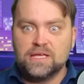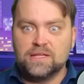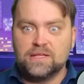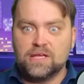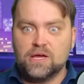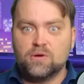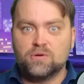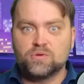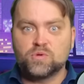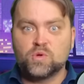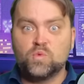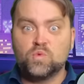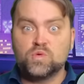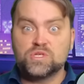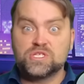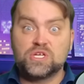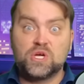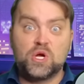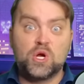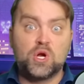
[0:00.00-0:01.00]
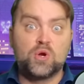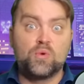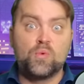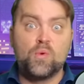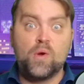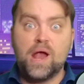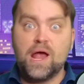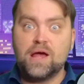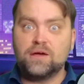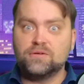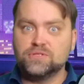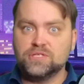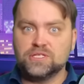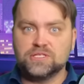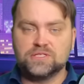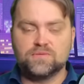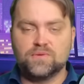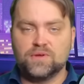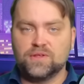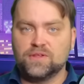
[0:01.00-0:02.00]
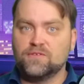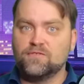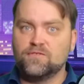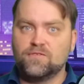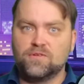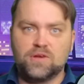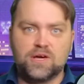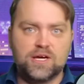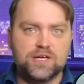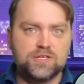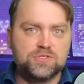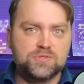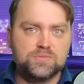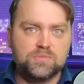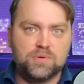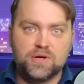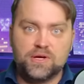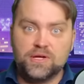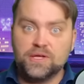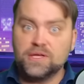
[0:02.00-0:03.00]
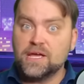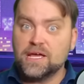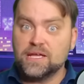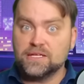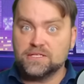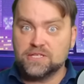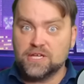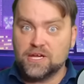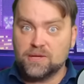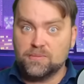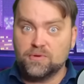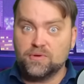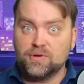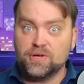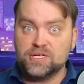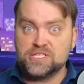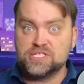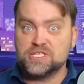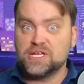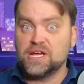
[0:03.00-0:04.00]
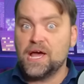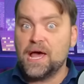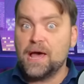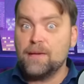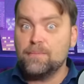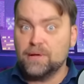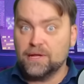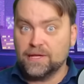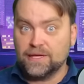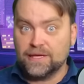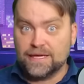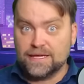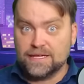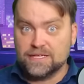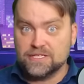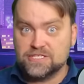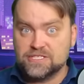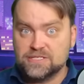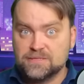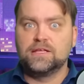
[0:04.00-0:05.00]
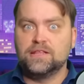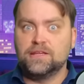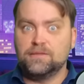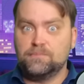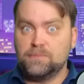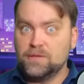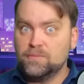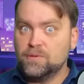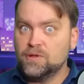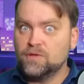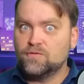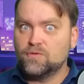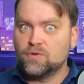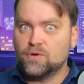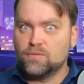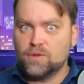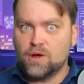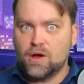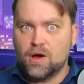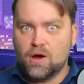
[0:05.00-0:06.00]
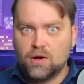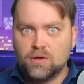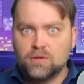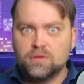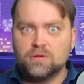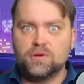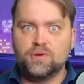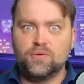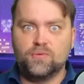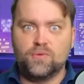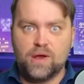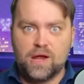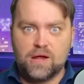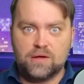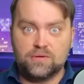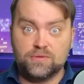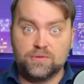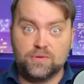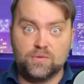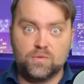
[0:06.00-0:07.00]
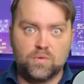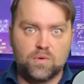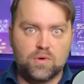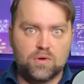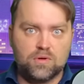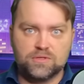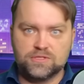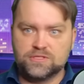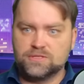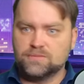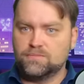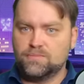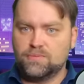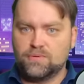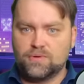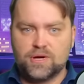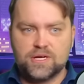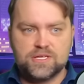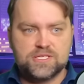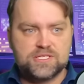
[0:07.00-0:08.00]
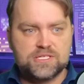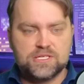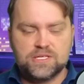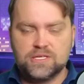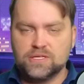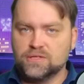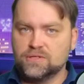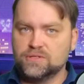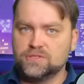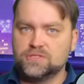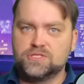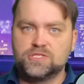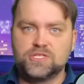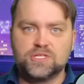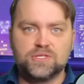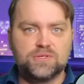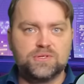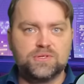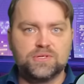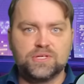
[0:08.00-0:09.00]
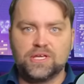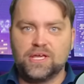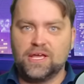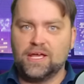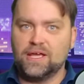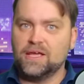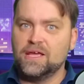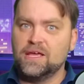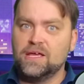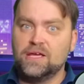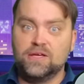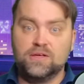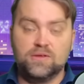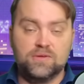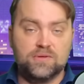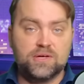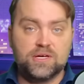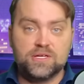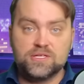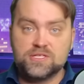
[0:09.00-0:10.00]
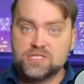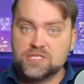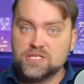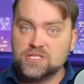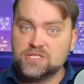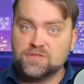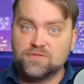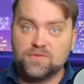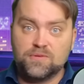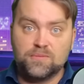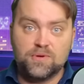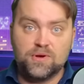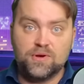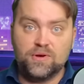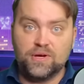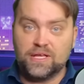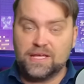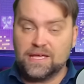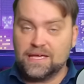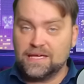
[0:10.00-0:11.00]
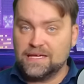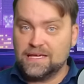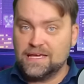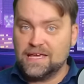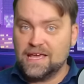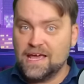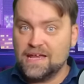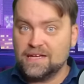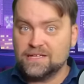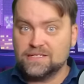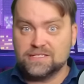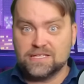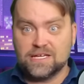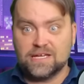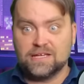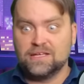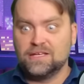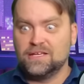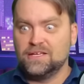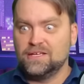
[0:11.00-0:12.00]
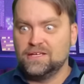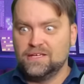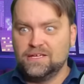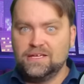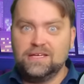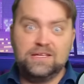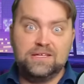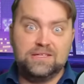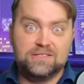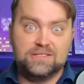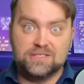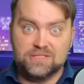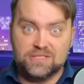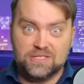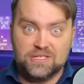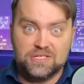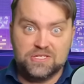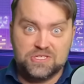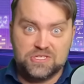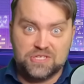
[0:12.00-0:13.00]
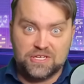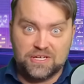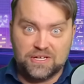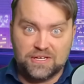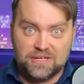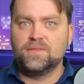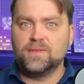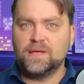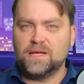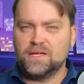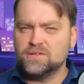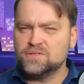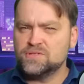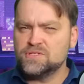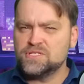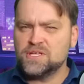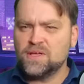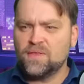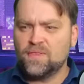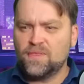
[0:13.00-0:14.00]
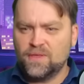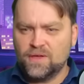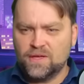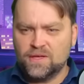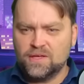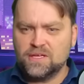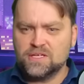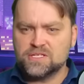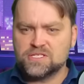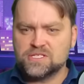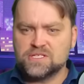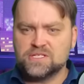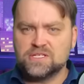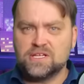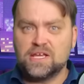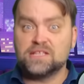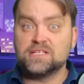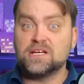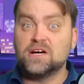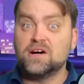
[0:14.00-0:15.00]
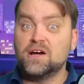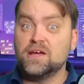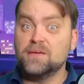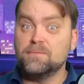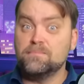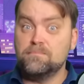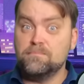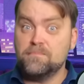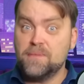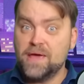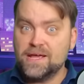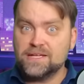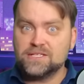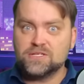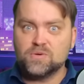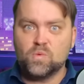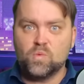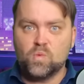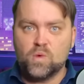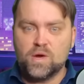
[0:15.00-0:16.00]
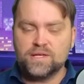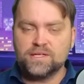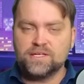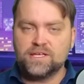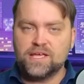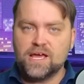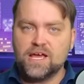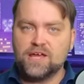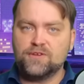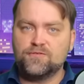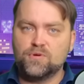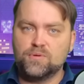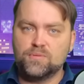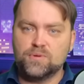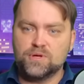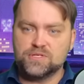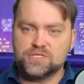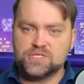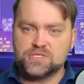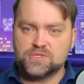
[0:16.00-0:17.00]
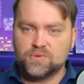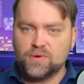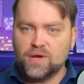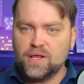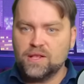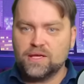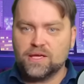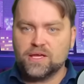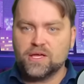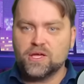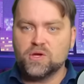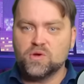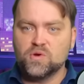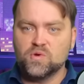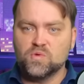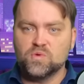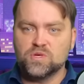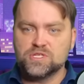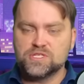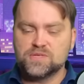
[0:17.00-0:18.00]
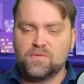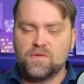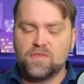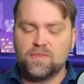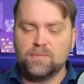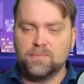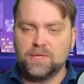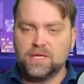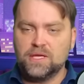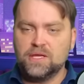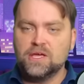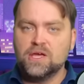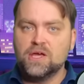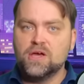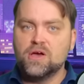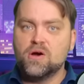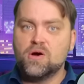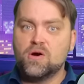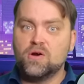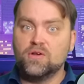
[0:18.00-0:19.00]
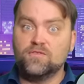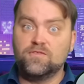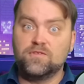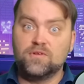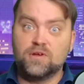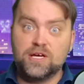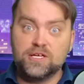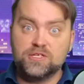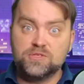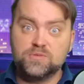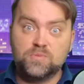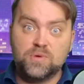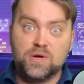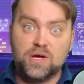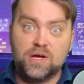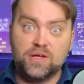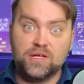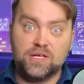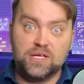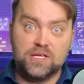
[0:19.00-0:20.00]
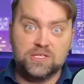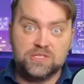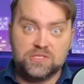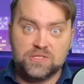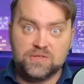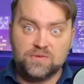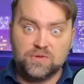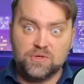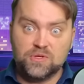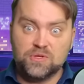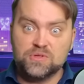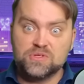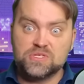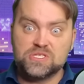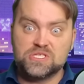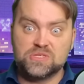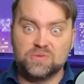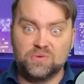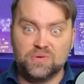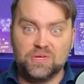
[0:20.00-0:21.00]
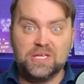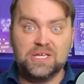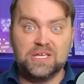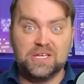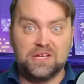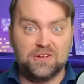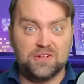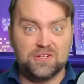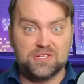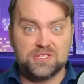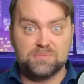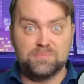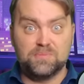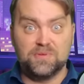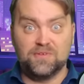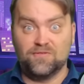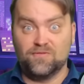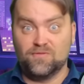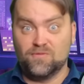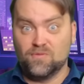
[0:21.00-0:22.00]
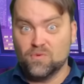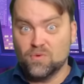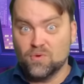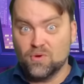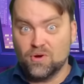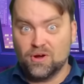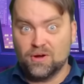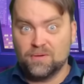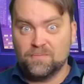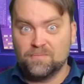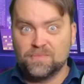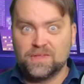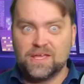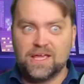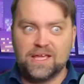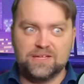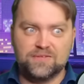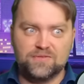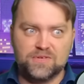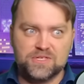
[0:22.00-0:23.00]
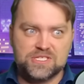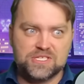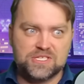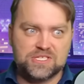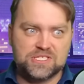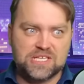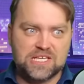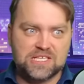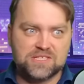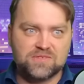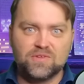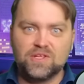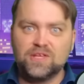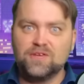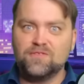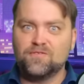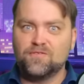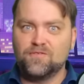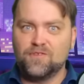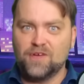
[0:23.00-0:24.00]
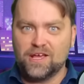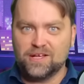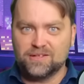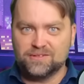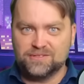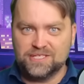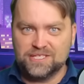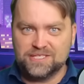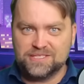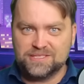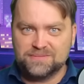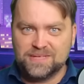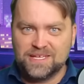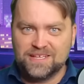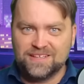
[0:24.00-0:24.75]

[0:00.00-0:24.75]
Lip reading: The hotel was crowded with Fly Dubai and Emirates applicants. The people from all around the world, Brazil, Turkey, United States of America, Canada, Indonesia. The interesting thing is that I met one guy from Australia who was with me on Fly Dubai interview 3 years before. and we successfully failed it.